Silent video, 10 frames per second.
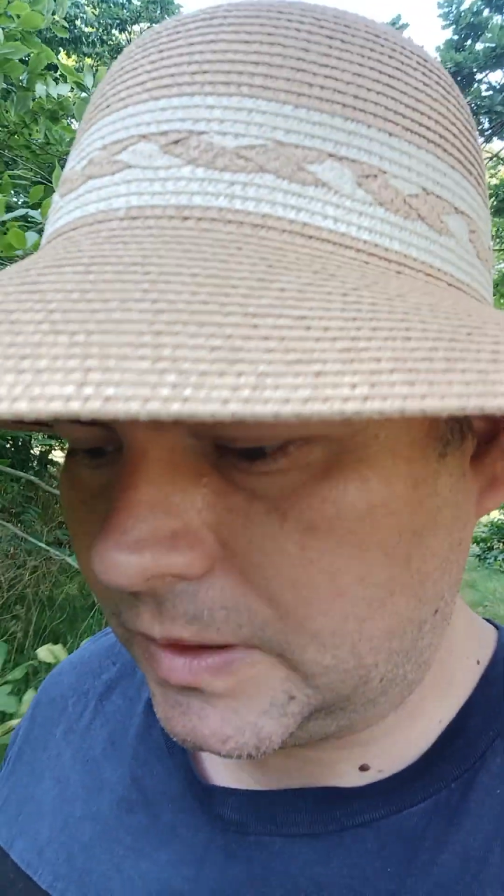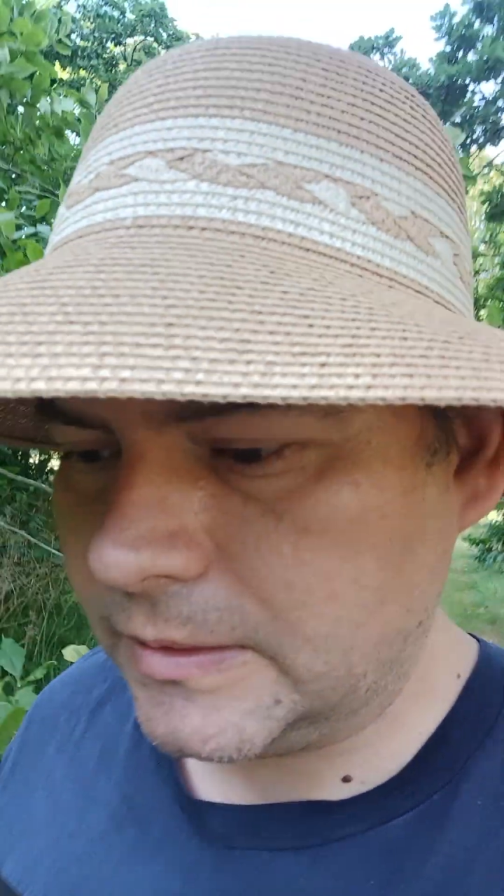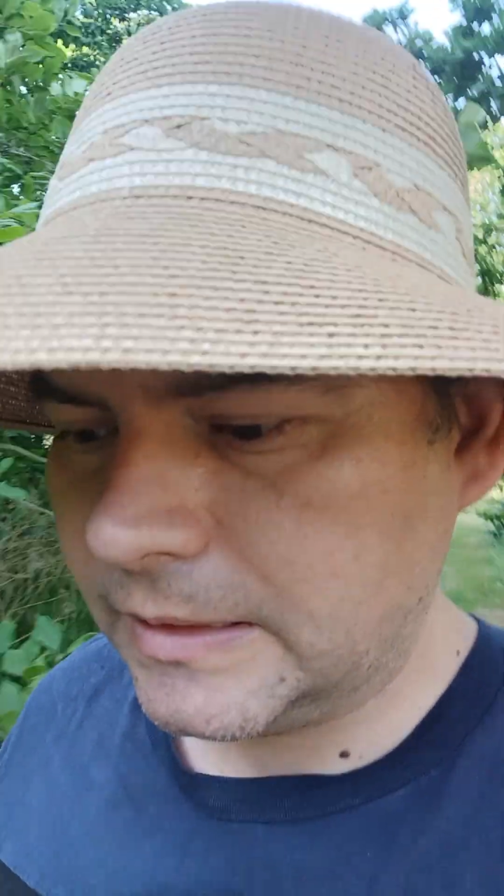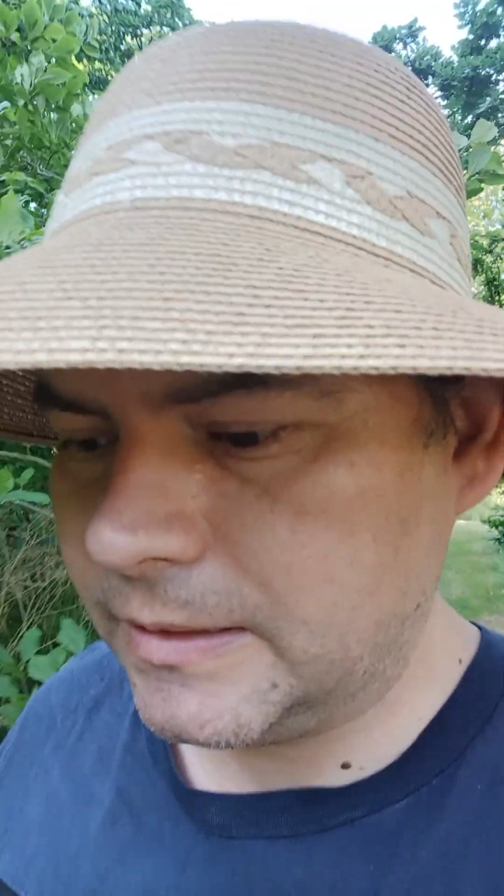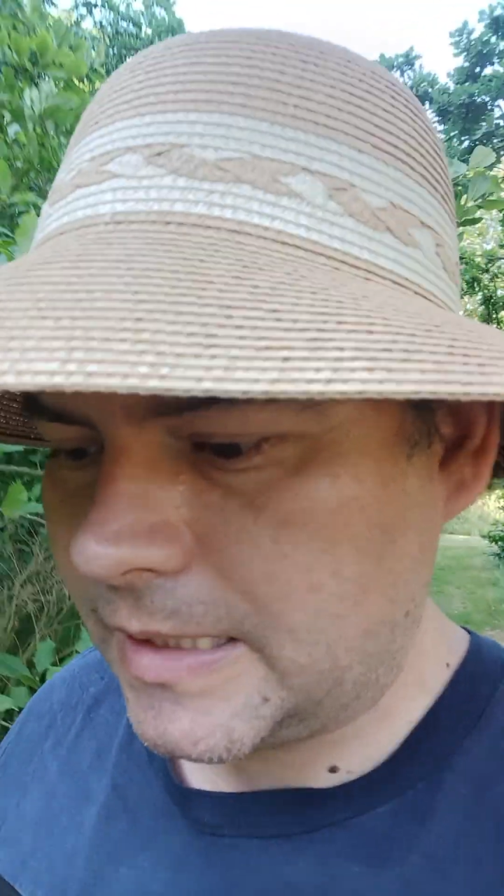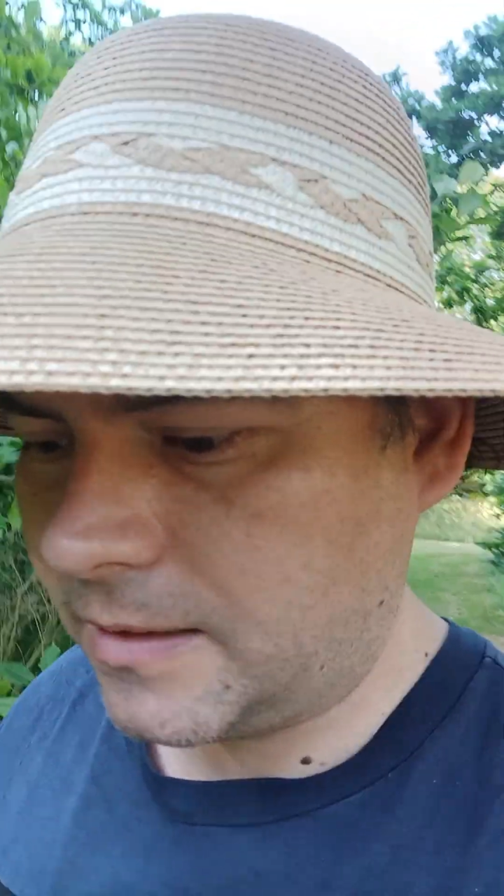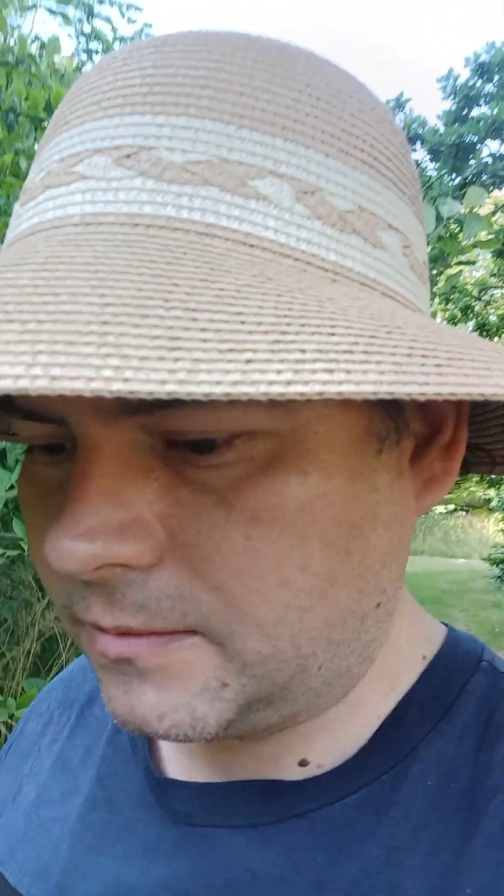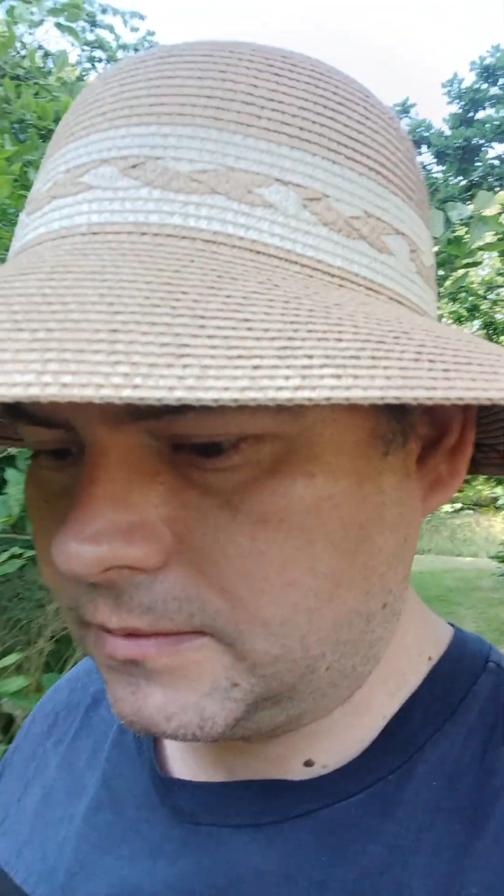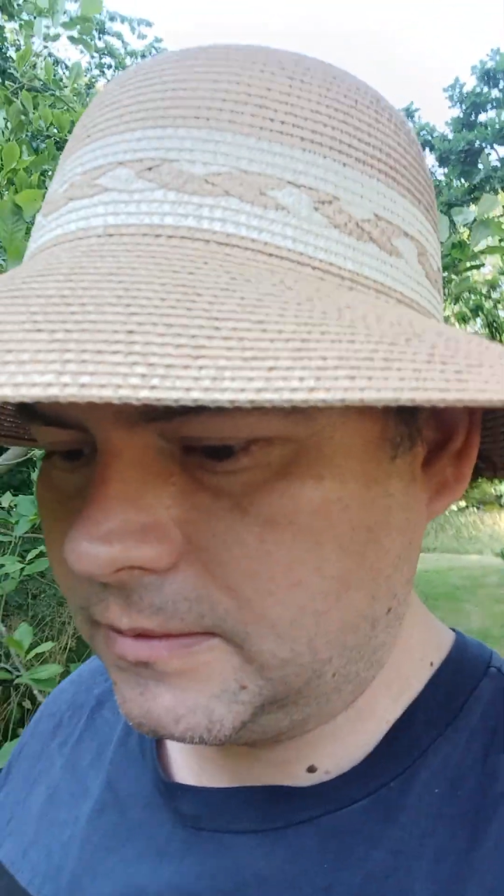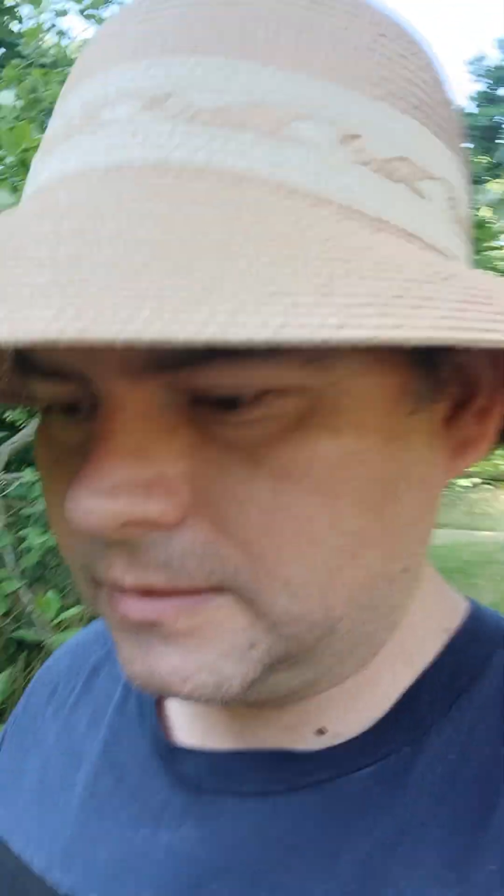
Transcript: Until now,